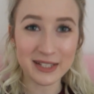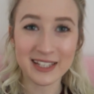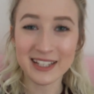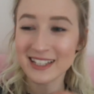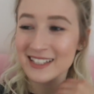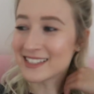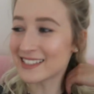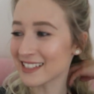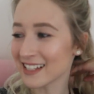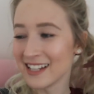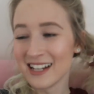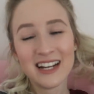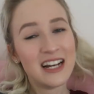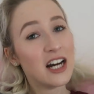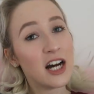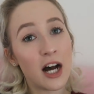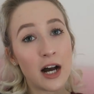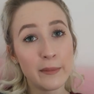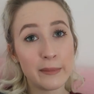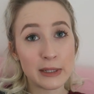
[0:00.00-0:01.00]
because
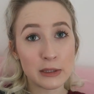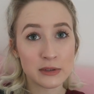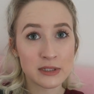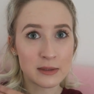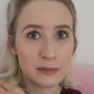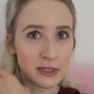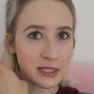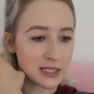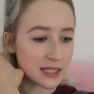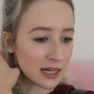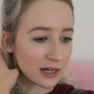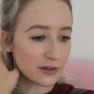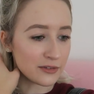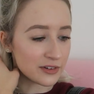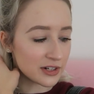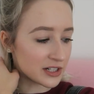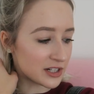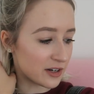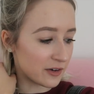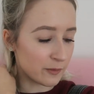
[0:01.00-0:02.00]
I built it myself
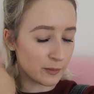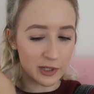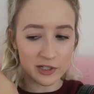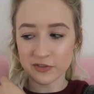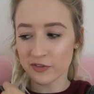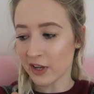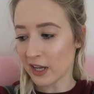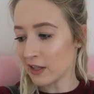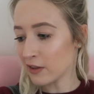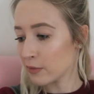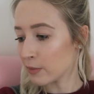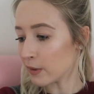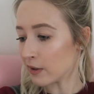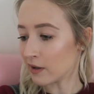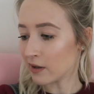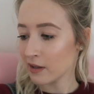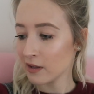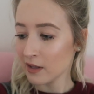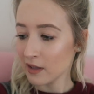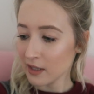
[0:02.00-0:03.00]
and I don't have much faith,
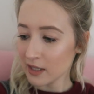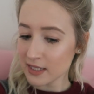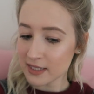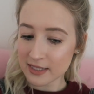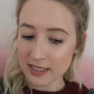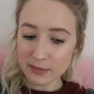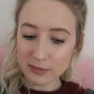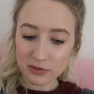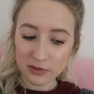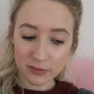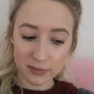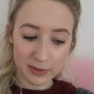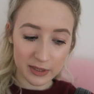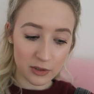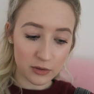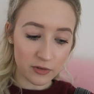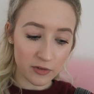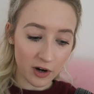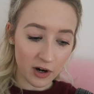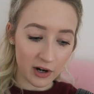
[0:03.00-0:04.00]
but it seems to be
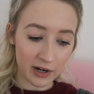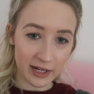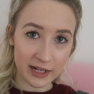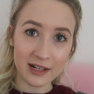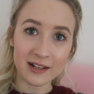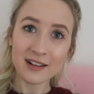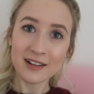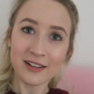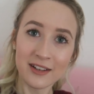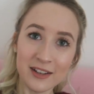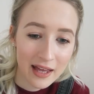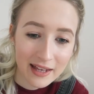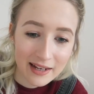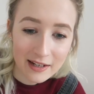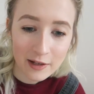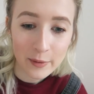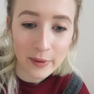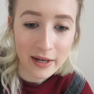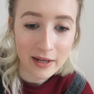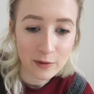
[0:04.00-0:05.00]
all right.
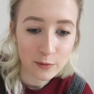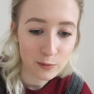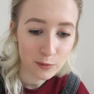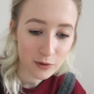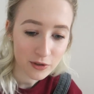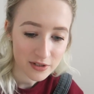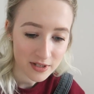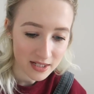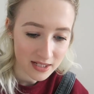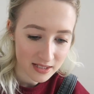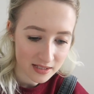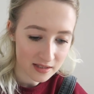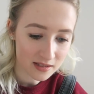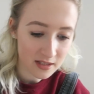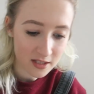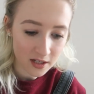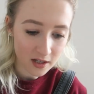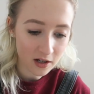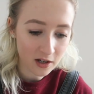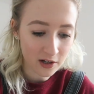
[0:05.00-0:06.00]
Anyway, what is the
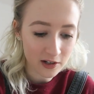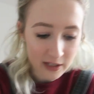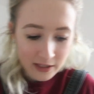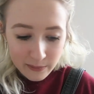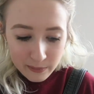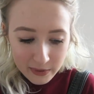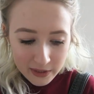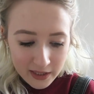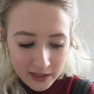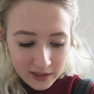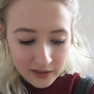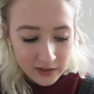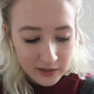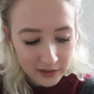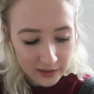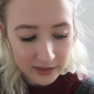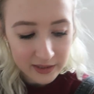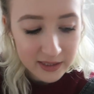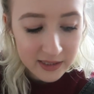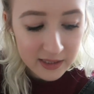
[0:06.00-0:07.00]
time?
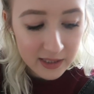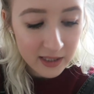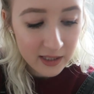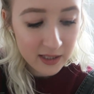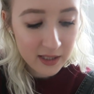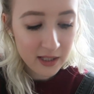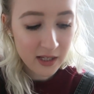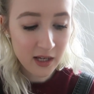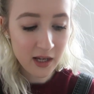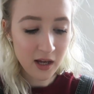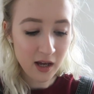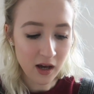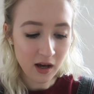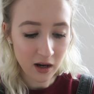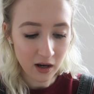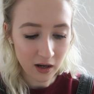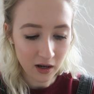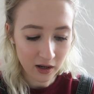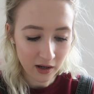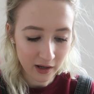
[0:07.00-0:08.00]
Because
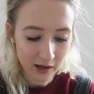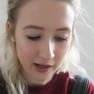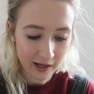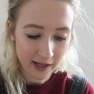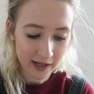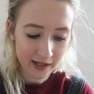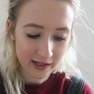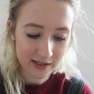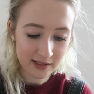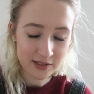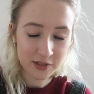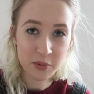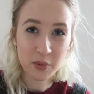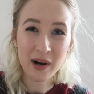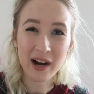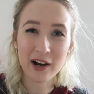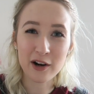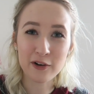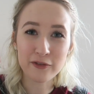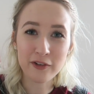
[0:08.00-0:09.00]
I, it's
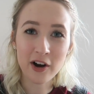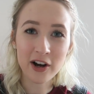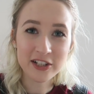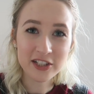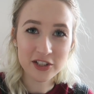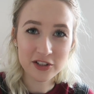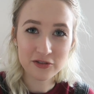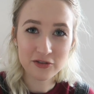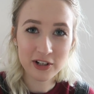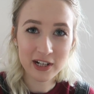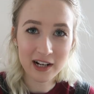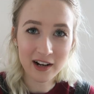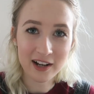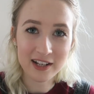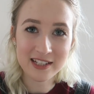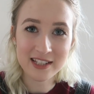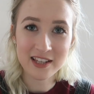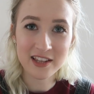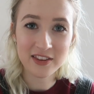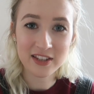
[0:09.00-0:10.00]
12. I just
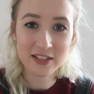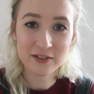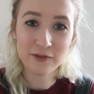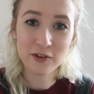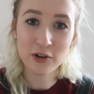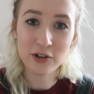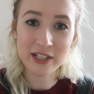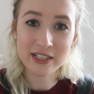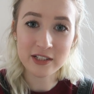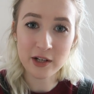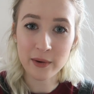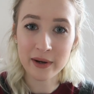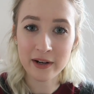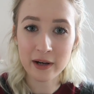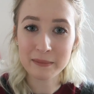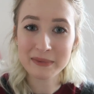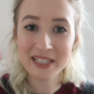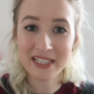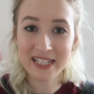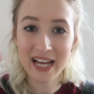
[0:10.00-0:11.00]
realized that this vlog is going
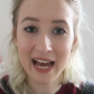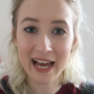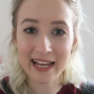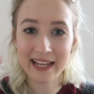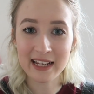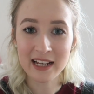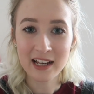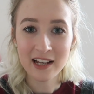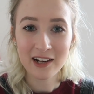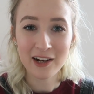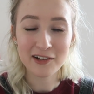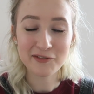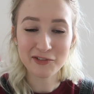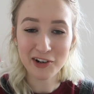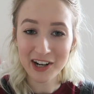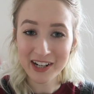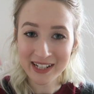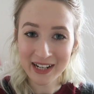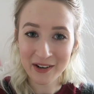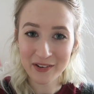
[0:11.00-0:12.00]
up today. Like
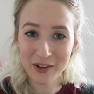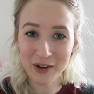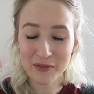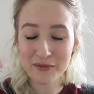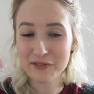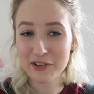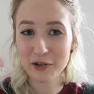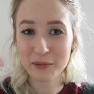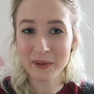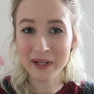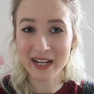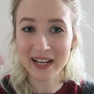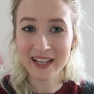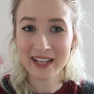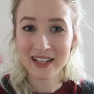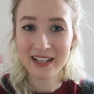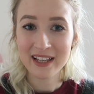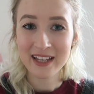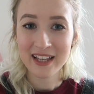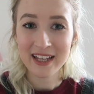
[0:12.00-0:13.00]
right now that I'm filming
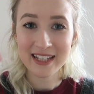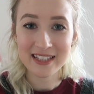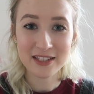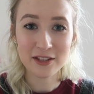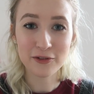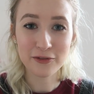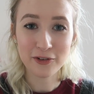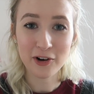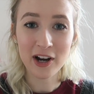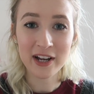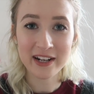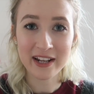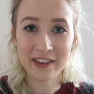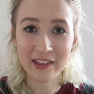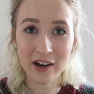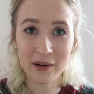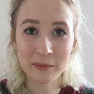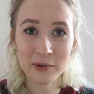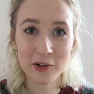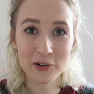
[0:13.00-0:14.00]
it, is the Friday
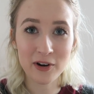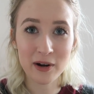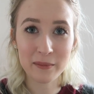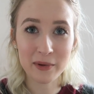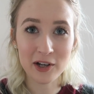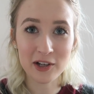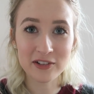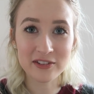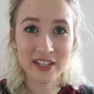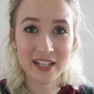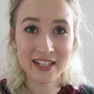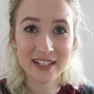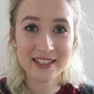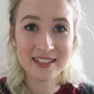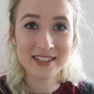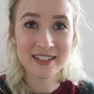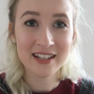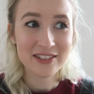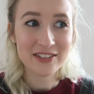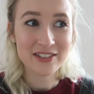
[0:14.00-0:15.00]
that I'm gonna upload
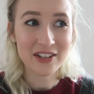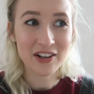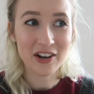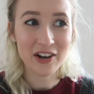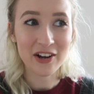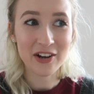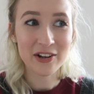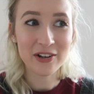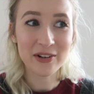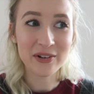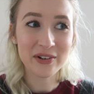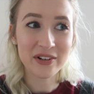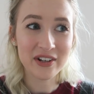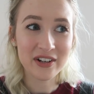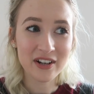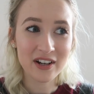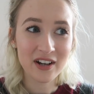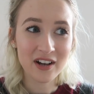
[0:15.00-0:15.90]
this. So